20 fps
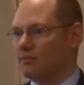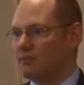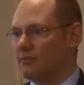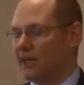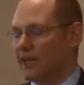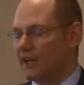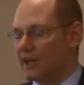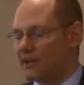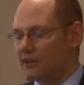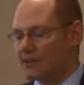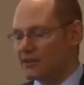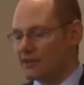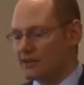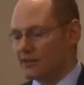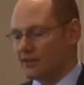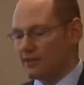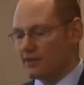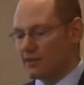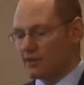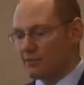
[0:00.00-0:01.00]
because
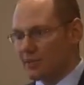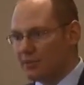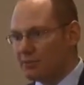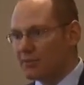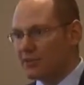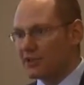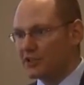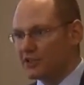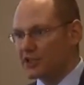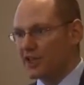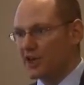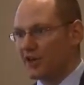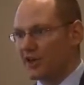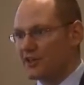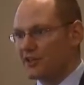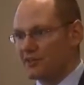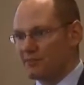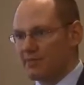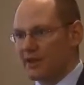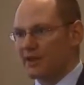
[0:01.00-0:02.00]
the people in
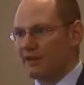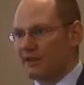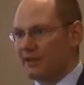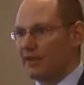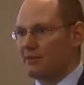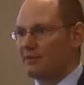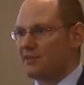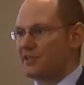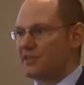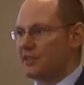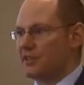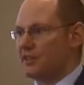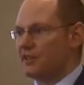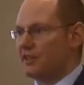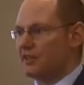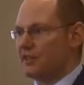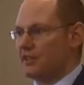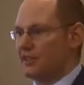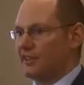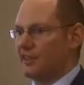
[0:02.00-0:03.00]
charge of Bethlehem
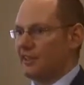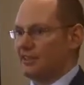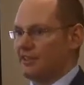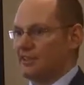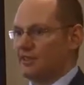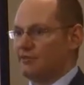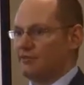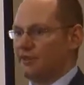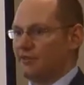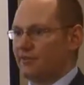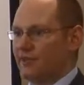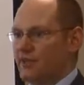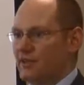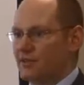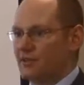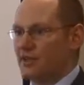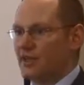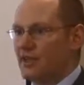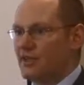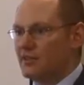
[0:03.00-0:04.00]
Steel in the
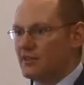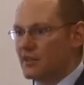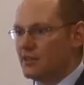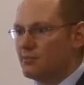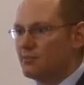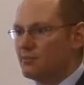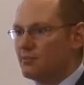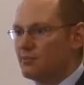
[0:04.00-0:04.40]
1950s didn't